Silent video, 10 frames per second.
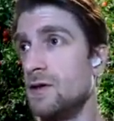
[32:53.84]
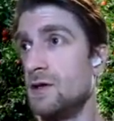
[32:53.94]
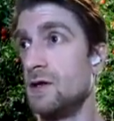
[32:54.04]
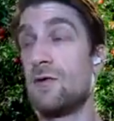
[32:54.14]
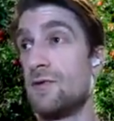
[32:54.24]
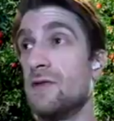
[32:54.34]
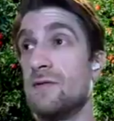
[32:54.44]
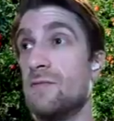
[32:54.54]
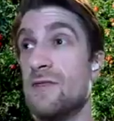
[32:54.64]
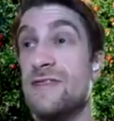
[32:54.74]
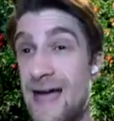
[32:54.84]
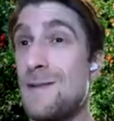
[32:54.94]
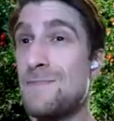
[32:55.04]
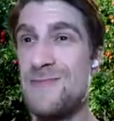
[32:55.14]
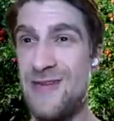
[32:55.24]

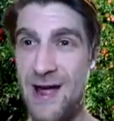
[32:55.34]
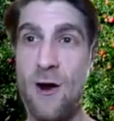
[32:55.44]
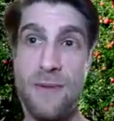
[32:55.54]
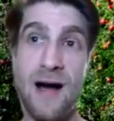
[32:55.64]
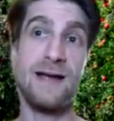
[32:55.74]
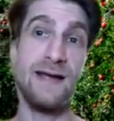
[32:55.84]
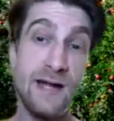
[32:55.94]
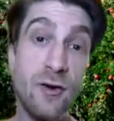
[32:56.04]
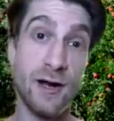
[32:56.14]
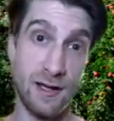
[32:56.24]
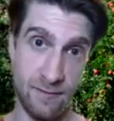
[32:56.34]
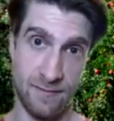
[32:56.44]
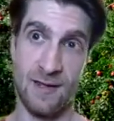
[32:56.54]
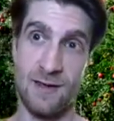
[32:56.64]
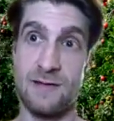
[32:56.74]
they are pioneering
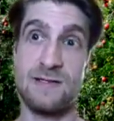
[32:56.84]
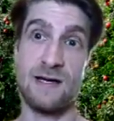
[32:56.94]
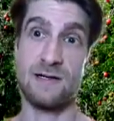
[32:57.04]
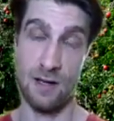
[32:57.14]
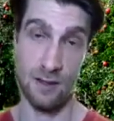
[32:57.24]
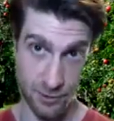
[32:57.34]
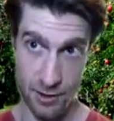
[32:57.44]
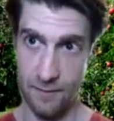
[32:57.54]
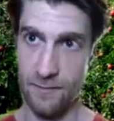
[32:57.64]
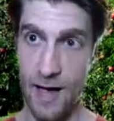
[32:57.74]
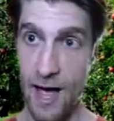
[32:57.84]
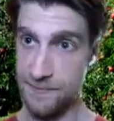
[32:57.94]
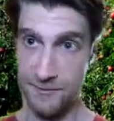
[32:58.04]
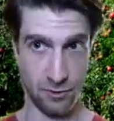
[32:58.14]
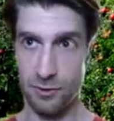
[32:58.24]
the technology.
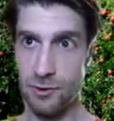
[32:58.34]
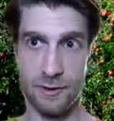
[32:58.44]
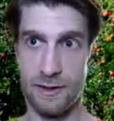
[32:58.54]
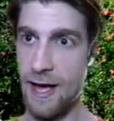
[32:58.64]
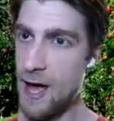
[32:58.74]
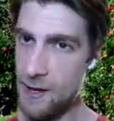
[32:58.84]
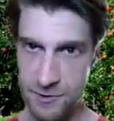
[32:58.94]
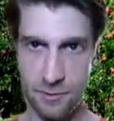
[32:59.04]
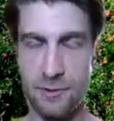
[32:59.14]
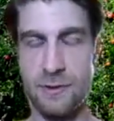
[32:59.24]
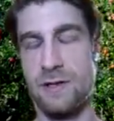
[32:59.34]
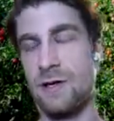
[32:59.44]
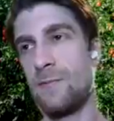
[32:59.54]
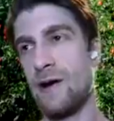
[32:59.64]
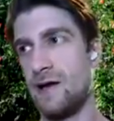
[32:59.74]
Absolutely, absolutely,
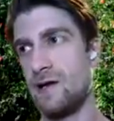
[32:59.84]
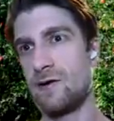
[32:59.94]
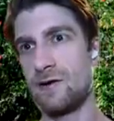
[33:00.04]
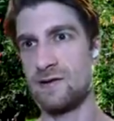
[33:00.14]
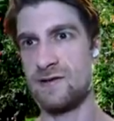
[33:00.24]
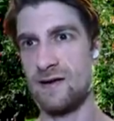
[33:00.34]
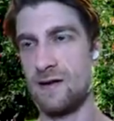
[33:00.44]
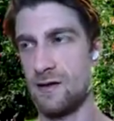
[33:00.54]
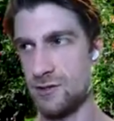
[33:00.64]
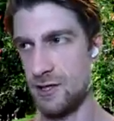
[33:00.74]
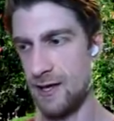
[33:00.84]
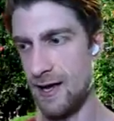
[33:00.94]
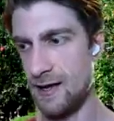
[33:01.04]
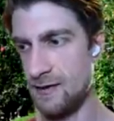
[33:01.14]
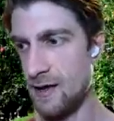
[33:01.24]
they're pioneering the technology,
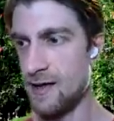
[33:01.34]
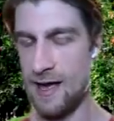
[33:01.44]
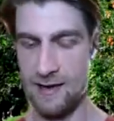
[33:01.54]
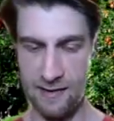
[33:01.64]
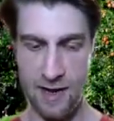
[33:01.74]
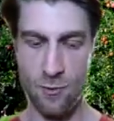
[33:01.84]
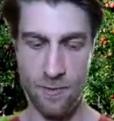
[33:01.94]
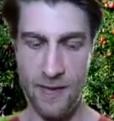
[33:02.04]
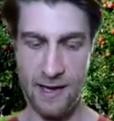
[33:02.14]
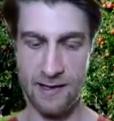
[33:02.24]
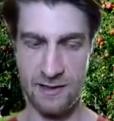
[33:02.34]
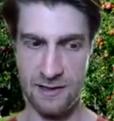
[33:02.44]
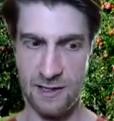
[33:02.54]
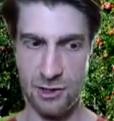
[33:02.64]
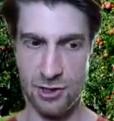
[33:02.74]
and they were making
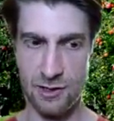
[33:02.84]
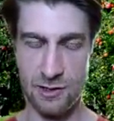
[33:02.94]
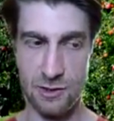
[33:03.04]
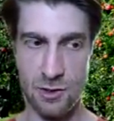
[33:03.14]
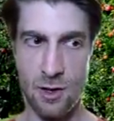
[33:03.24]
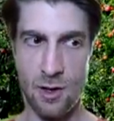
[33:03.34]
decisions